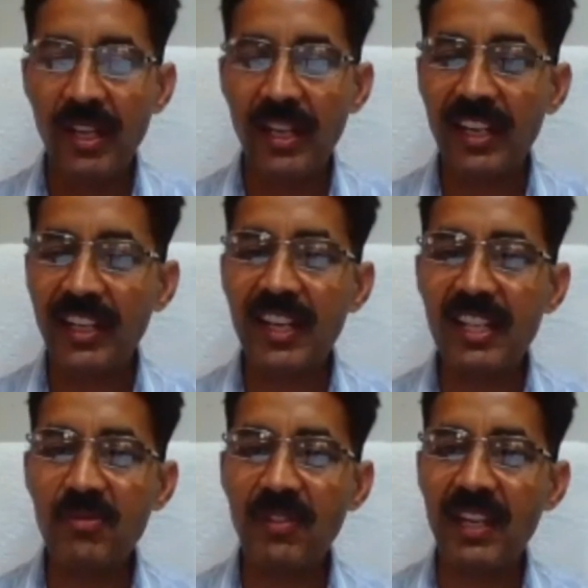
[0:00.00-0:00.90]
and
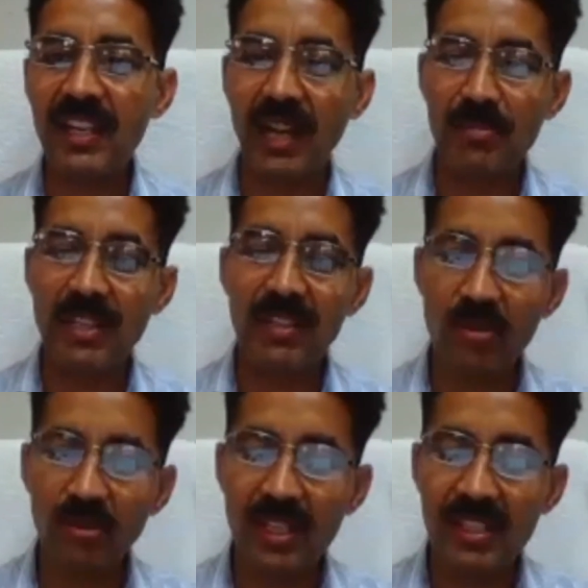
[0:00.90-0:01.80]
attendance we are capturing
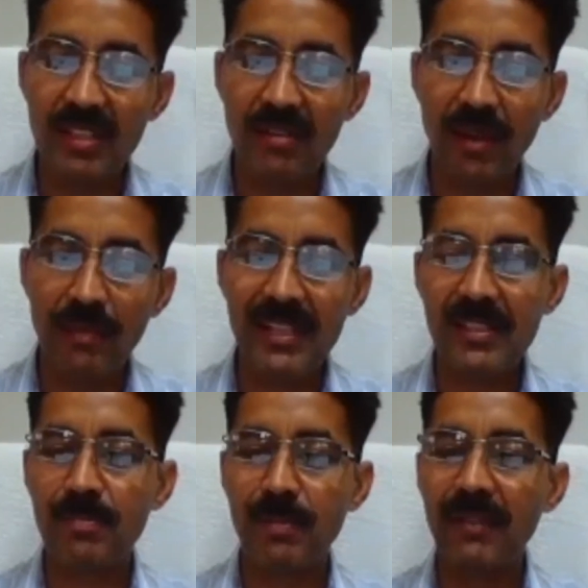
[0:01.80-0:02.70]
through this uh, webex
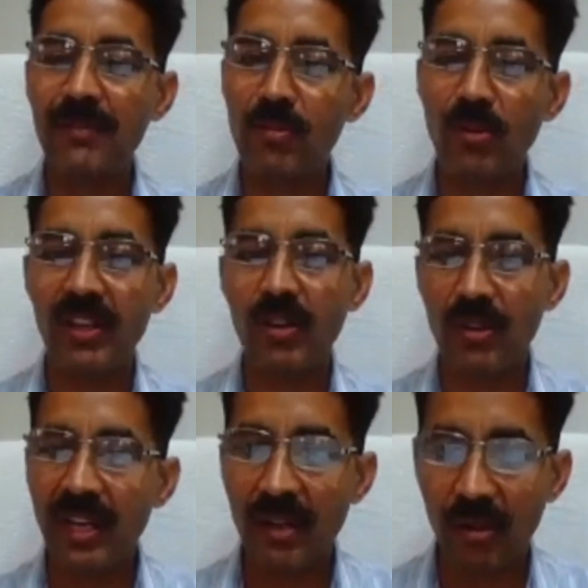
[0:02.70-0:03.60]
platform only
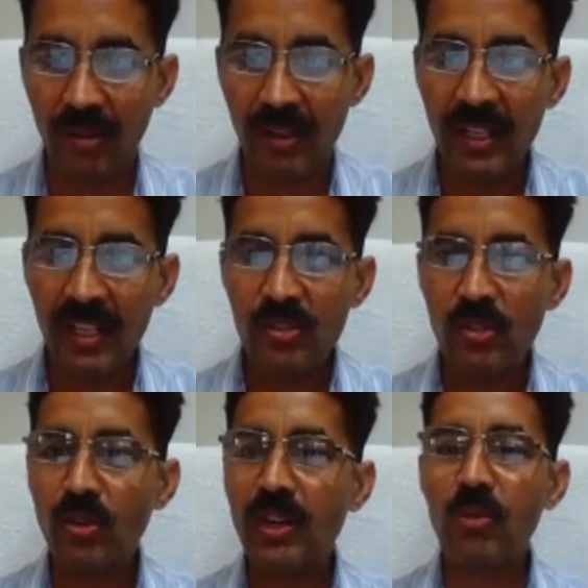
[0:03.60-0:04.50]
on our own so
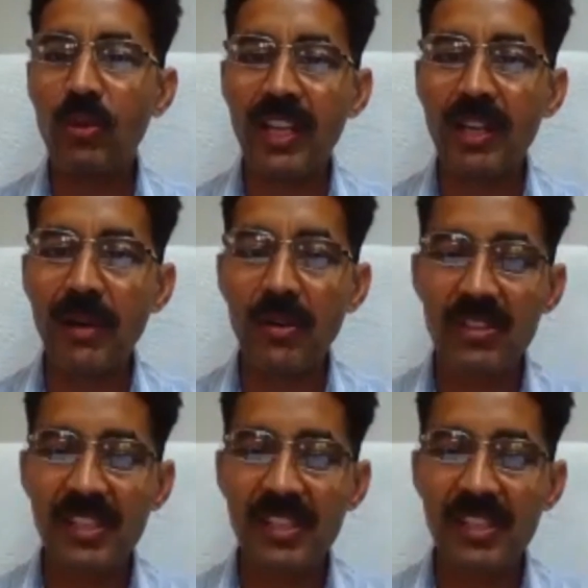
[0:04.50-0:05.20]
you don't have to worry about it.